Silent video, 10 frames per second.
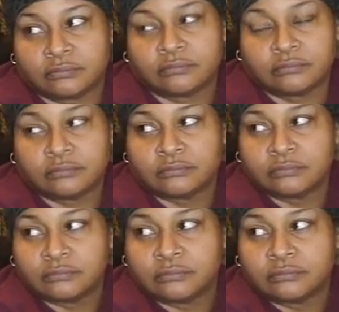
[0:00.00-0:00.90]

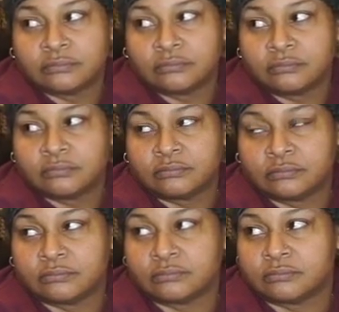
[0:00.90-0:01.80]

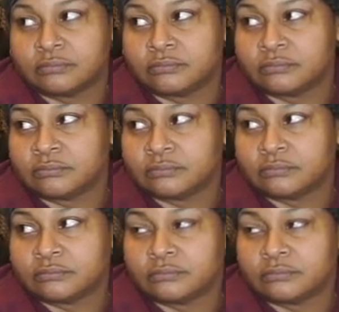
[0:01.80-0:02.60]
(not speaking)